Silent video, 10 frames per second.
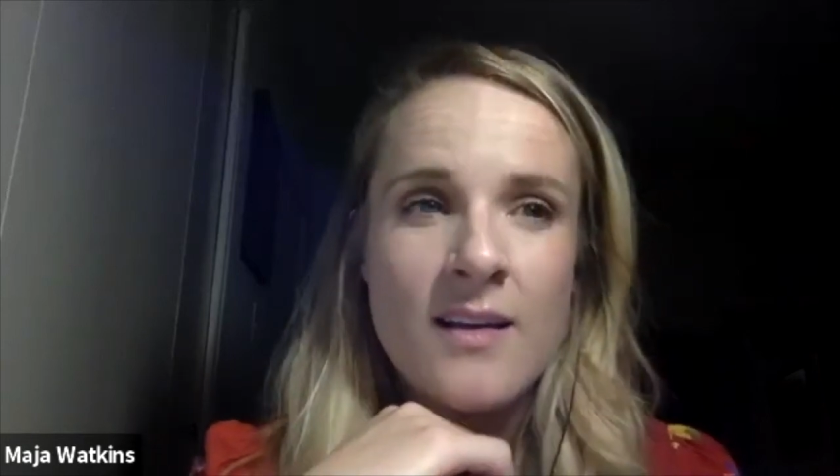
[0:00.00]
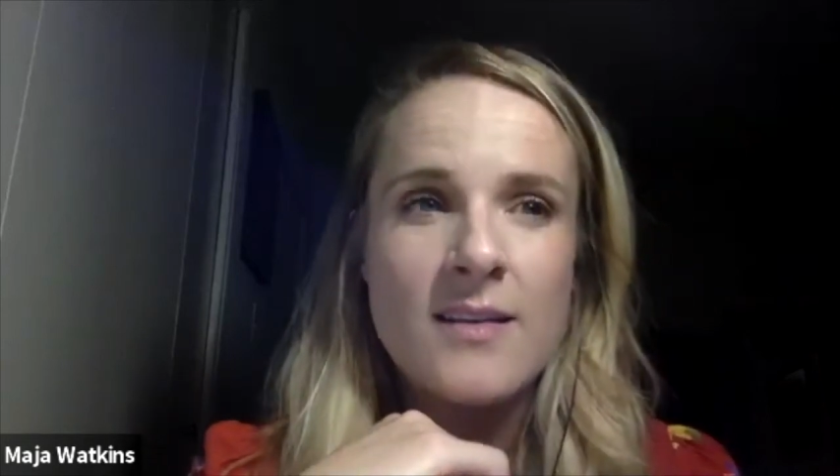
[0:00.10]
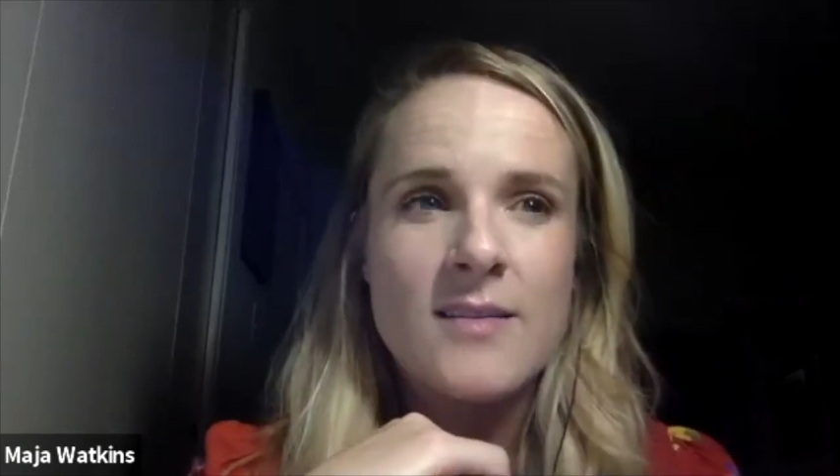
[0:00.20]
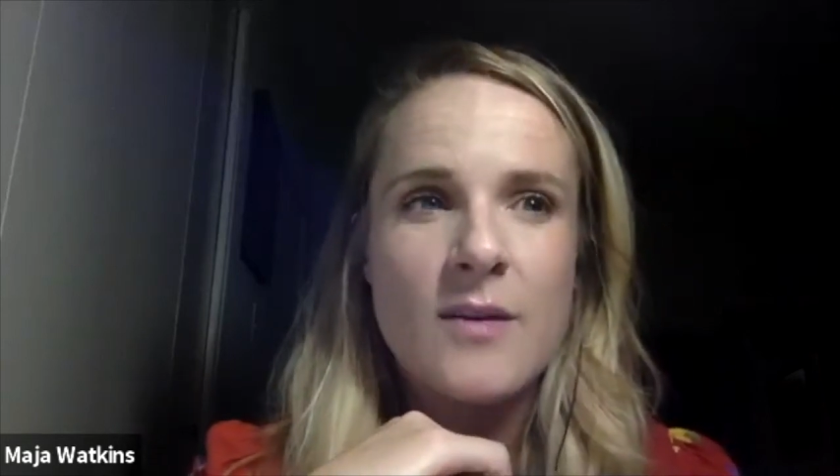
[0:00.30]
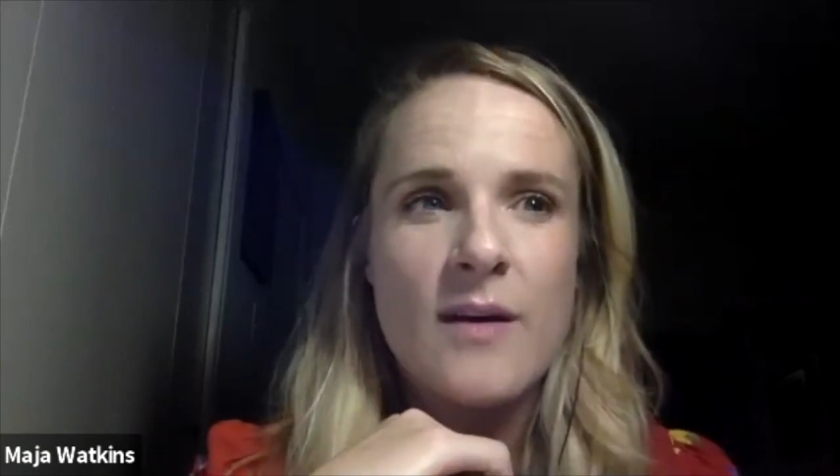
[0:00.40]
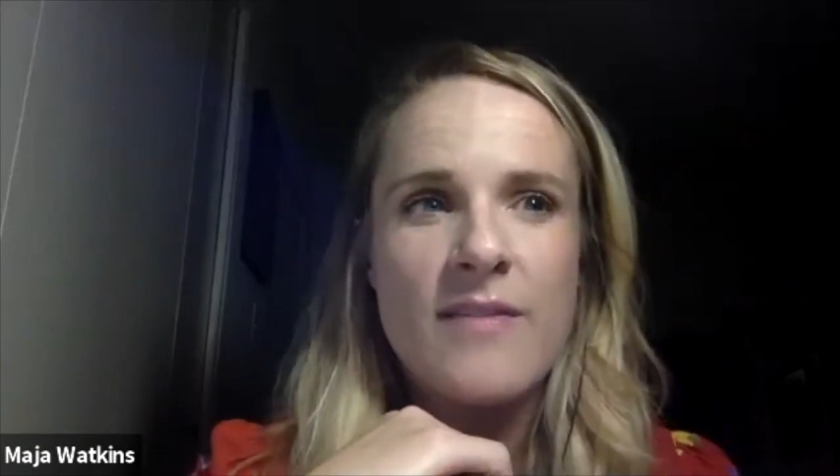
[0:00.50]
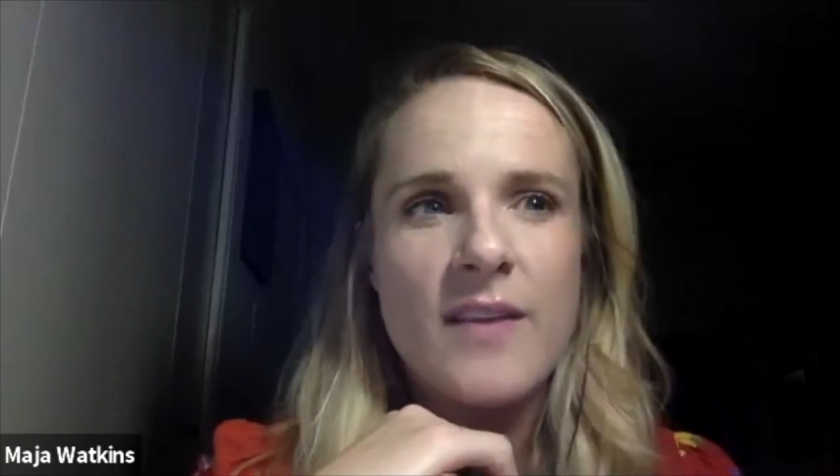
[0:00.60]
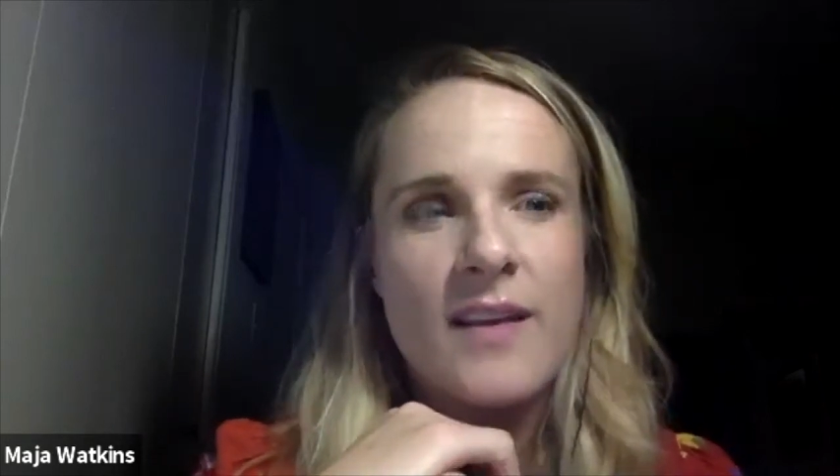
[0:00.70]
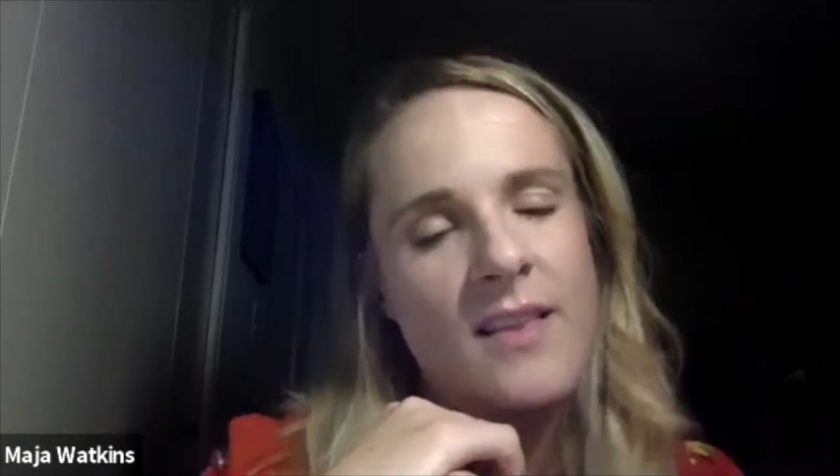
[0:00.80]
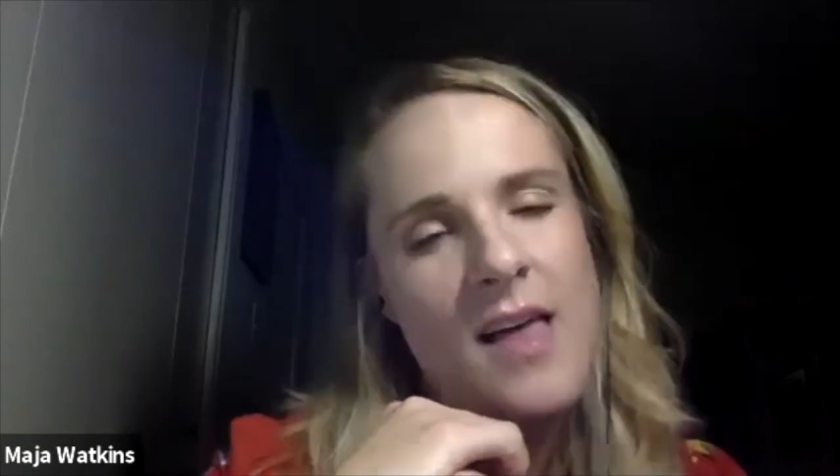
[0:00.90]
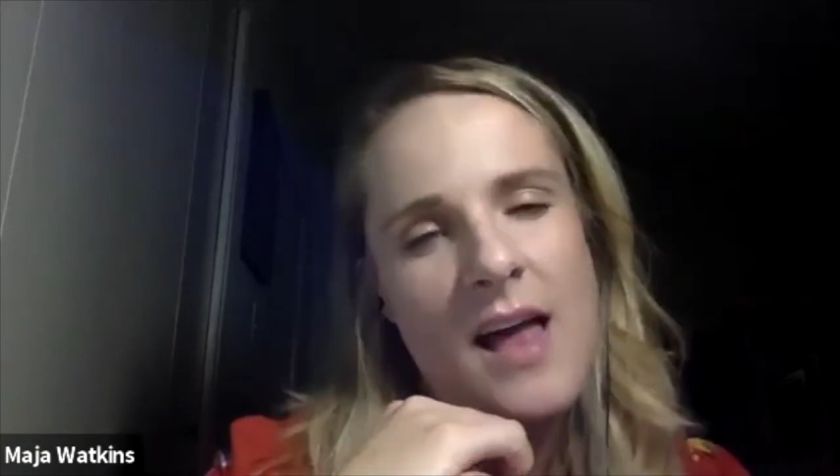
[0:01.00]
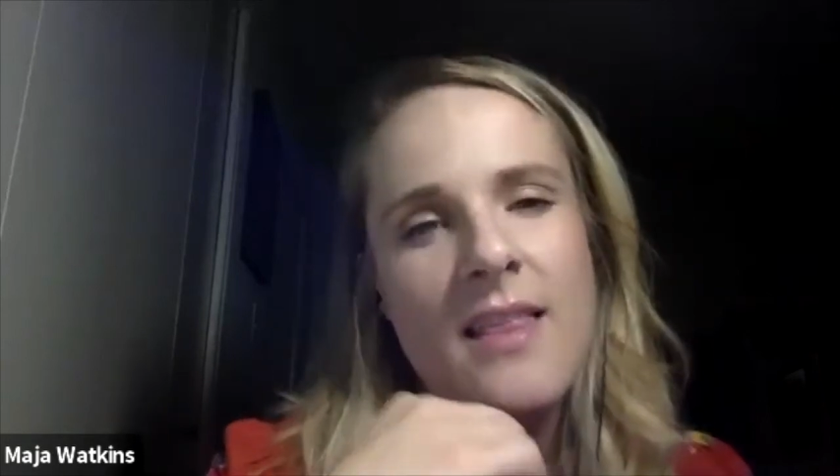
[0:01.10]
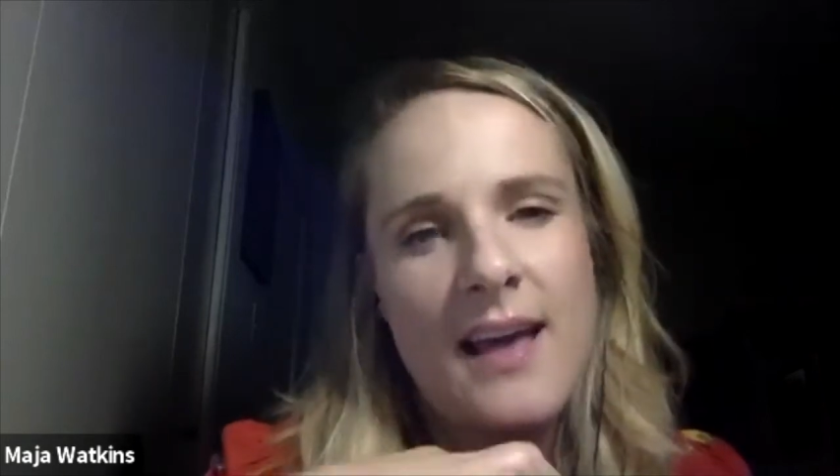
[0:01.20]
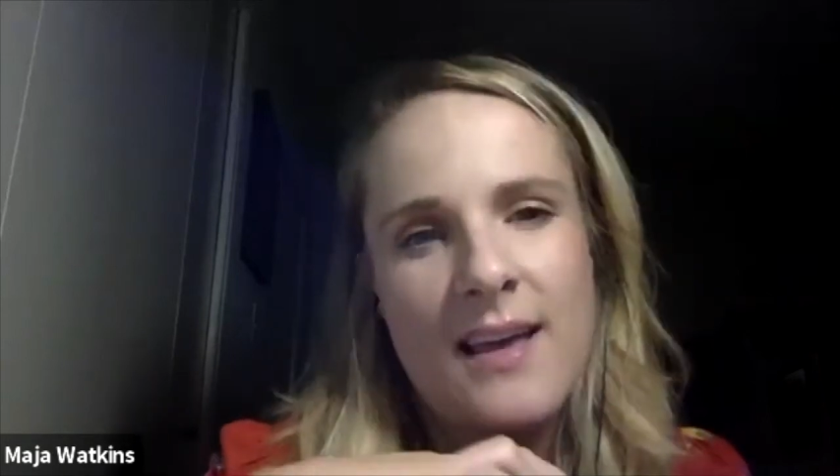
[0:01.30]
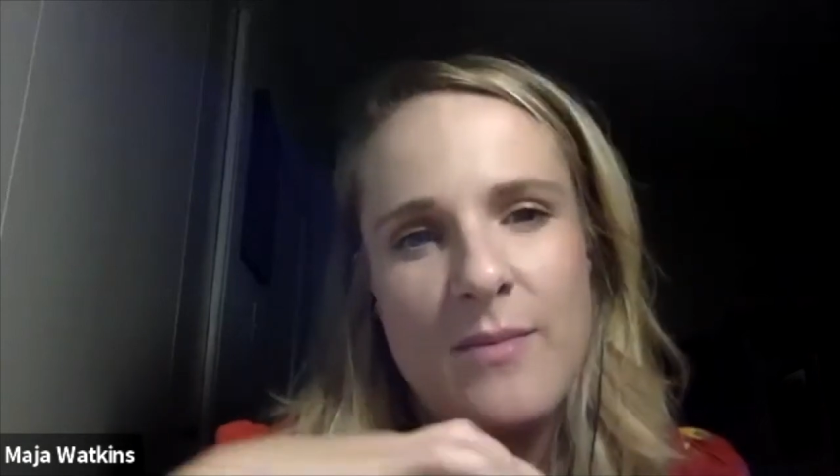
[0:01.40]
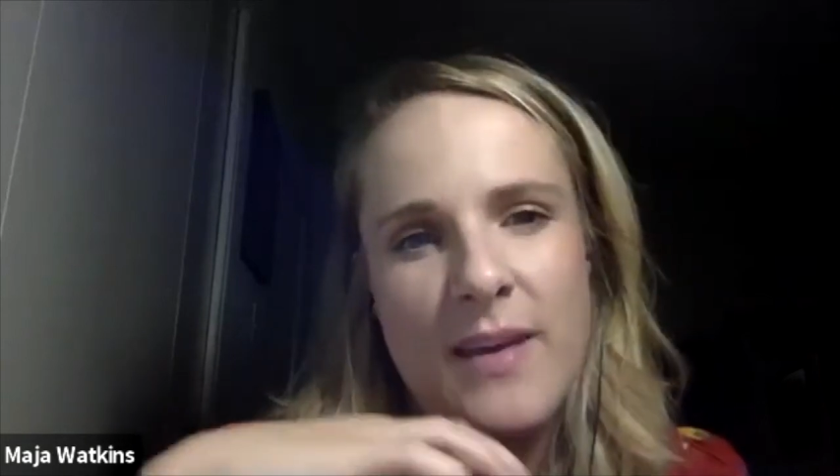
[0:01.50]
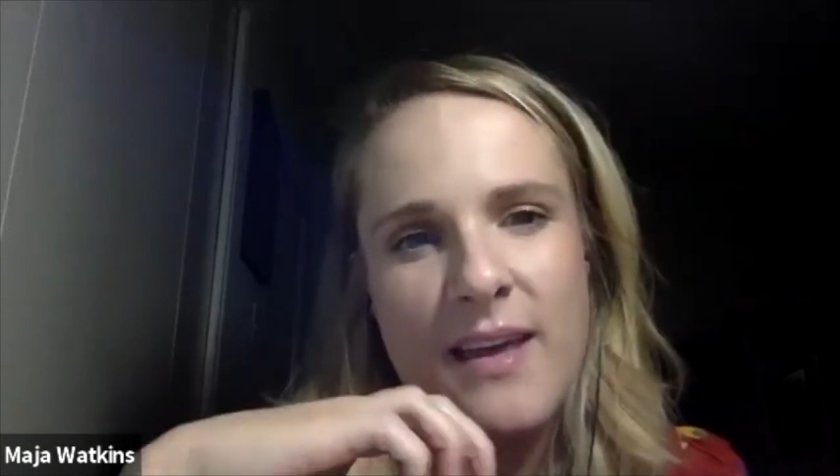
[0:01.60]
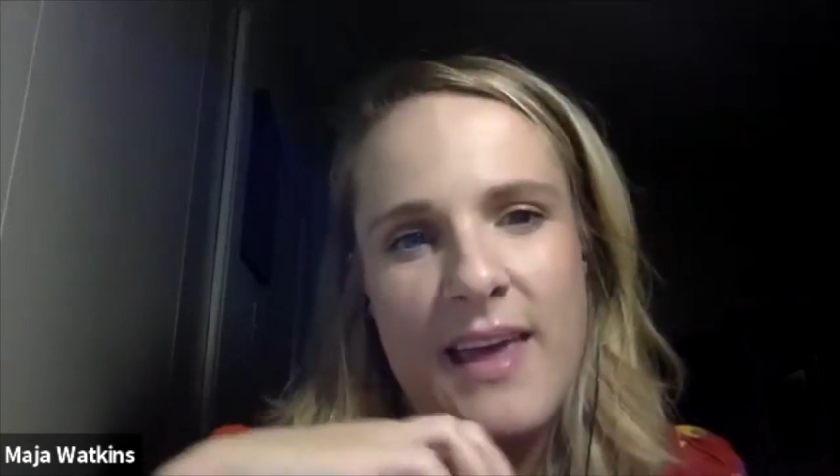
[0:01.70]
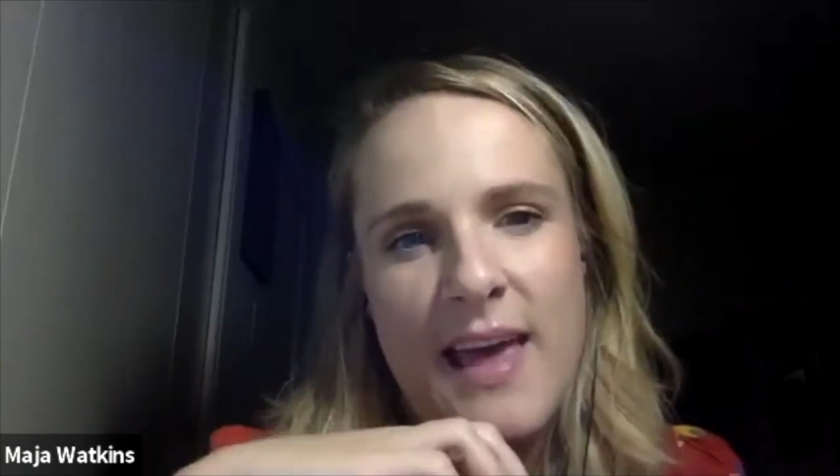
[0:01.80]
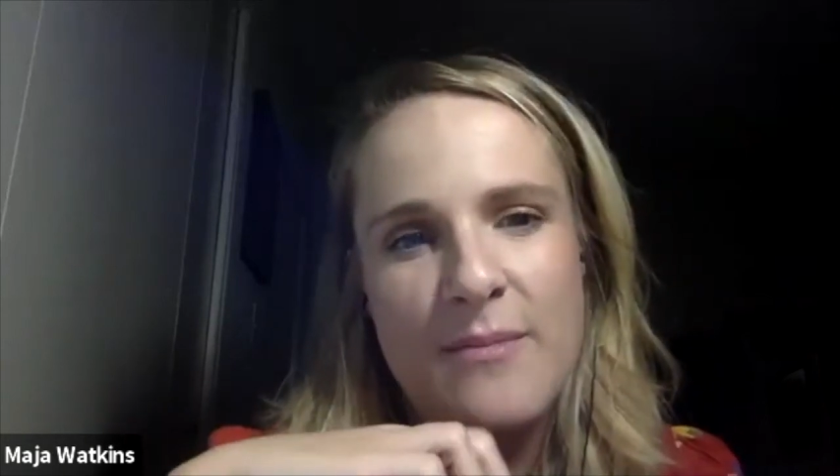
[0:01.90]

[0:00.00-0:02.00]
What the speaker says: So I feel like a lot of that can be, again,